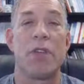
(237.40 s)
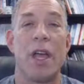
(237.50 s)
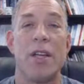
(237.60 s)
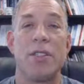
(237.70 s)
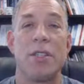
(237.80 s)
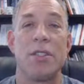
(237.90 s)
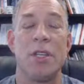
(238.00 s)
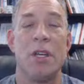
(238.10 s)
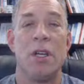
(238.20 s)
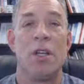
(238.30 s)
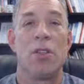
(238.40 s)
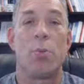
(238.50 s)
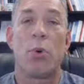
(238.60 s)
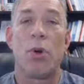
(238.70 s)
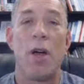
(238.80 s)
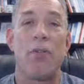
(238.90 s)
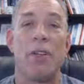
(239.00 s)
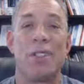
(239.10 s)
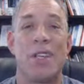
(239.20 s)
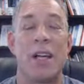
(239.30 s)
of cases. The
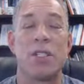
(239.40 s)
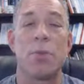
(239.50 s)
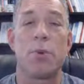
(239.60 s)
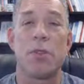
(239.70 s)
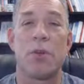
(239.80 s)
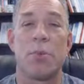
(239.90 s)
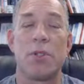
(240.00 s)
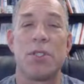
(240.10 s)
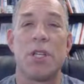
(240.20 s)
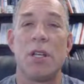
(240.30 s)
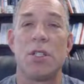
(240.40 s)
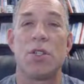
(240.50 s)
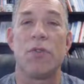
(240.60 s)
prevalence, actually, the percentage